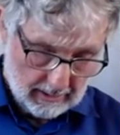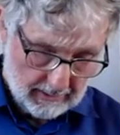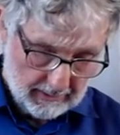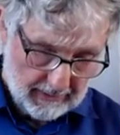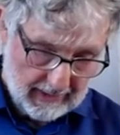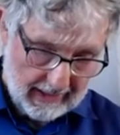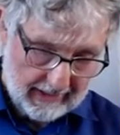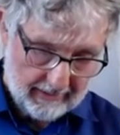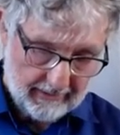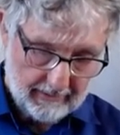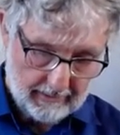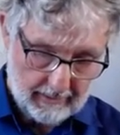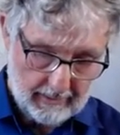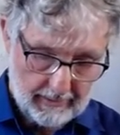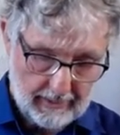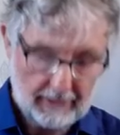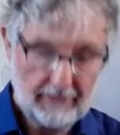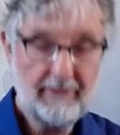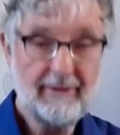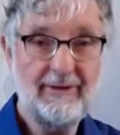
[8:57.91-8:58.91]
then
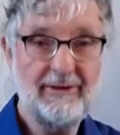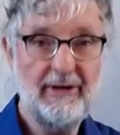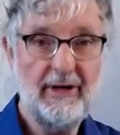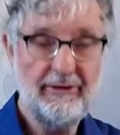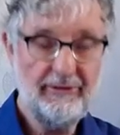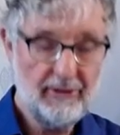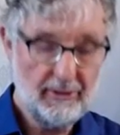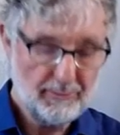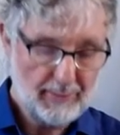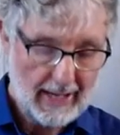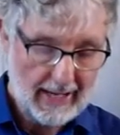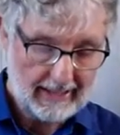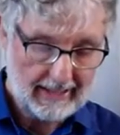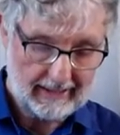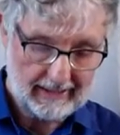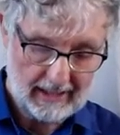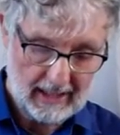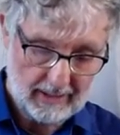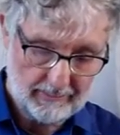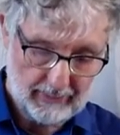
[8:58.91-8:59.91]
the suggested
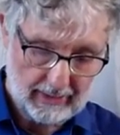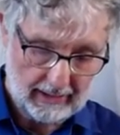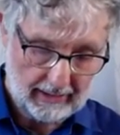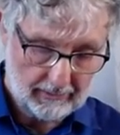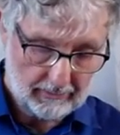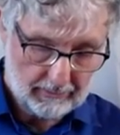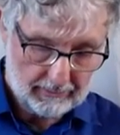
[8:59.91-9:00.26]
pattern can be